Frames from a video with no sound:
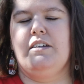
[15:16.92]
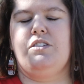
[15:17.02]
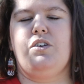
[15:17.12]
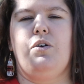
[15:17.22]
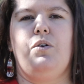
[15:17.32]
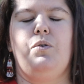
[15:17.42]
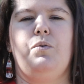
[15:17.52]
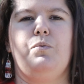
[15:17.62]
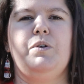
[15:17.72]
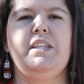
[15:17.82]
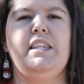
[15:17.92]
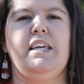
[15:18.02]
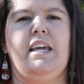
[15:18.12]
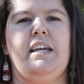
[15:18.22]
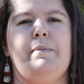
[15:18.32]
So really
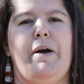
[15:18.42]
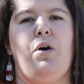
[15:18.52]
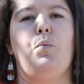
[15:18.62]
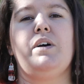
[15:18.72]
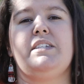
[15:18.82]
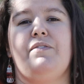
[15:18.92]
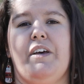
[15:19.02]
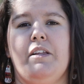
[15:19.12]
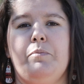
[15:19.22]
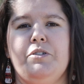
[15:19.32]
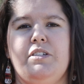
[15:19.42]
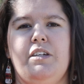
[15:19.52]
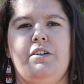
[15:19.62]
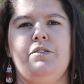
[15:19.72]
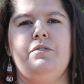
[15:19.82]
thinking about what's available to
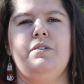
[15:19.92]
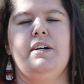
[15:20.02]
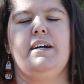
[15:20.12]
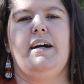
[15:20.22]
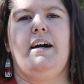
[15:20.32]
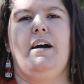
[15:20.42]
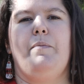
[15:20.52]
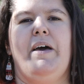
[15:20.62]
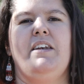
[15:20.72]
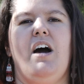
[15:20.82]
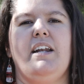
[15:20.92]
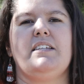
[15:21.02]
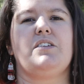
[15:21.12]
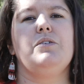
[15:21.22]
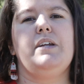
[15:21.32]
you and not
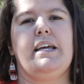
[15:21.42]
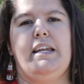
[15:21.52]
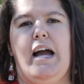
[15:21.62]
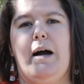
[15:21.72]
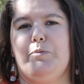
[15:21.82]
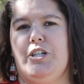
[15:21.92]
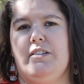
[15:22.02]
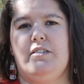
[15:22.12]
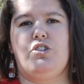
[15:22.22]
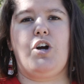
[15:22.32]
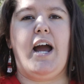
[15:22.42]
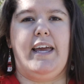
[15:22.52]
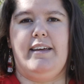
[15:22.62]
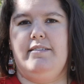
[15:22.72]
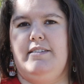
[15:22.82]
excluding any options. Try
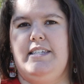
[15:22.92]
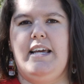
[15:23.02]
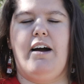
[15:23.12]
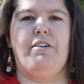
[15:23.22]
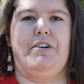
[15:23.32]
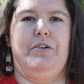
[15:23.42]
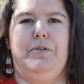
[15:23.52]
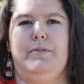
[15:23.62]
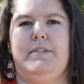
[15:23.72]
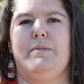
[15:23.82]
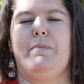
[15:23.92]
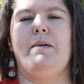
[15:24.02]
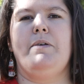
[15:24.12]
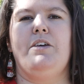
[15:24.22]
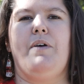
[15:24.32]
it, see how it goes.
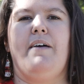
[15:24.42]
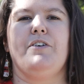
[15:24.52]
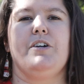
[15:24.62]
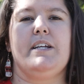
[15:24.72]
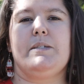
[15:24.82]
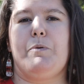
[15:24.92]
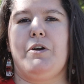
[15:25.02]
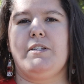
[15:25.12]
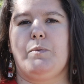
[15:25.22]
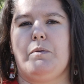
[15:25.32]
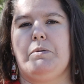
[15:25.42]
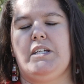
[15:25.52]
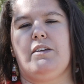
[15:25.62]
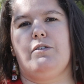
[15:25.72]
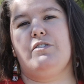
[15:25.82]
Maybe you have a good experience with a
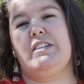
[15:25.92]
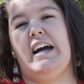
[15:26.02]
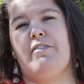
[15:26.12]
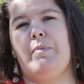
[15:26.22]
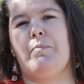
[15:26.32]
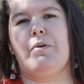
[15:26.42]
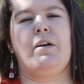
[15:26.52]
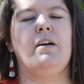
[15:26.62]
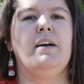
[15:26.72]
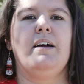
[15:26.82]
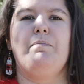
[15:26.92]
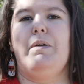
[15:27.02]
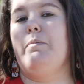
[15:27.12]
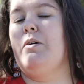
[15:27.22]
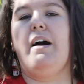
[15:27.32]
particular staff member,
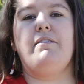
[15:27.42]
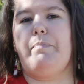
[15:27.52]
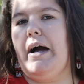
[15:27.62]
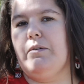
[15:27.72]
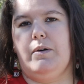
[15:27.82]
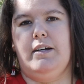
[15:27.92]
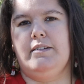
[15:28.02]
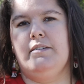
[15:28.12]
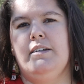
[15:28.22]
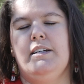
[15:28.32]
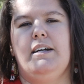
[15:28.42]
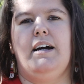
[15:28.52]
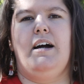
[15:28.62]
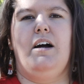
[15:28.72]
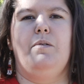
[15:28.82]
maybe you have a bad one.
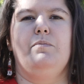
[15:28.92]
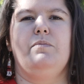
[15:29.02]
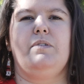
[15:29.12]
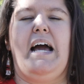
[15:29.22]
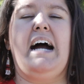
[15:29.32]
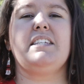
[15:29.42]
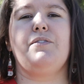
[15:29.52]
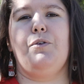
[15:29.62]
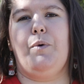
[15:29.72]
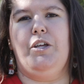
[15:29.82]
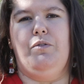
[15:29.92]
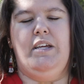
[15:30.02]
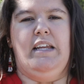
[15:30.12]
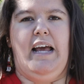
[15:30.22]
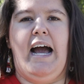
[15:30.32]
Ask for what you
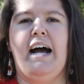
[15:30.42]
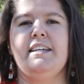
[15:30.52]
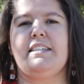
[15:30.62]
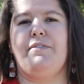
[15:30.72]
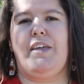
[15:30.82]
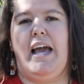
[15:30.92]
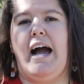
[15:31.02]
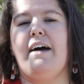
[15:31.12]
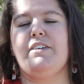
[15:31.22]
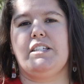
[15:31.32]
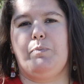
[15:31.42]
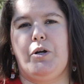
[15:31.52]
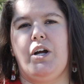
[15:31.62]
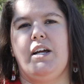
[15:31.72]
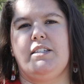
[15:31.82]
need. Ask if they have
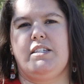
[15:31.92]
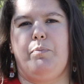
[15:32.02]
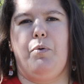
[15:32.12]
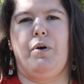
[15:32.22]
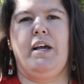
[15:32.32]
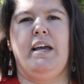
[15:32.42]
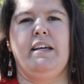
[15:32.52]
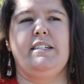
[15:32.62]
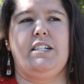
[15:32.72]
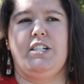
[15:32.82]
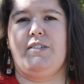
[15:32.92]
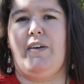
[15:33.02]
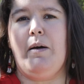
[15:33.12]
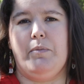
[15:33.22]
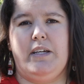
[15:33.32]
experience supporting Indigenous
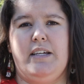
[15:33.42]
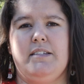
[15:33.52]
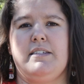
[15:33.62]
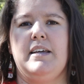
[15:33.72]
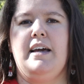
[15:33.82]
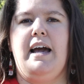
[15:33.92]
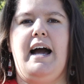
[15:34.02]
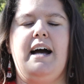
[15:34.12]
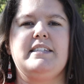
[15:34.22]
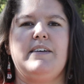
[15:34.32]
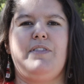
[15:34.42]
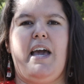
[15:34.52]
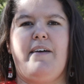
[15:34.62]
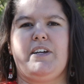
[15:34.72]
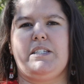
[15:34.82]
families. Ask if they
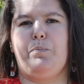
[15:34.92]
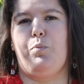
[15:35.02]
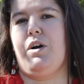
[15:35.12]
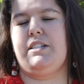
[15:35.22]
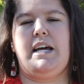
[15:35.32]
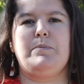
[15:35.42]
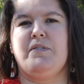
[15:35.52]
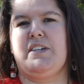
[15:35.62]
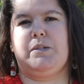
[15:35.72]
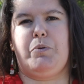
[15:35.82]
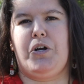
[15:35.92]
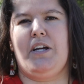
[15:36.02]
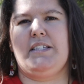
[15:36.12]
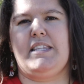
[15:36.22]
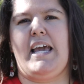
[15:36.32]
have what types of
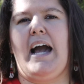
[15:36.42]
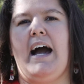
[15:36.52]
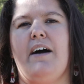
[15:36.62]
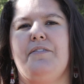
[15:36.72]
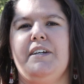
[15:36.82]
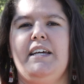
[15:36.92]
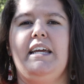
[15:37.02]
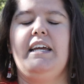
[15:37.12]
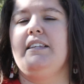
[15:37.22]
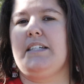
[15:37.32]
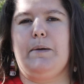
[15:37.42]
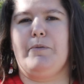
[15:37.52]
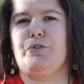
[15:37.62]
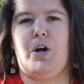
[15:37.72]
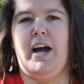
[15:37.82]
experience they have in the type
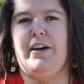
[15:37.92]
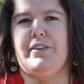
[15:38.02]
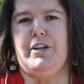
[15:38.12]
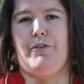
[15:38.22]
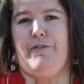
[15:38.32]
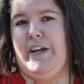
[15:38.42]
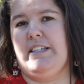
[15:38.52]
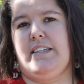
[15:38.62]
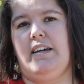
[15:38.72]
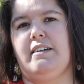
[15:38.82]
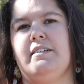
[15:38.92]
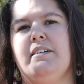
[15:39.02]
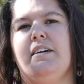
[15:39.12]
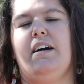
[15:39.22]
of trial that you're facing.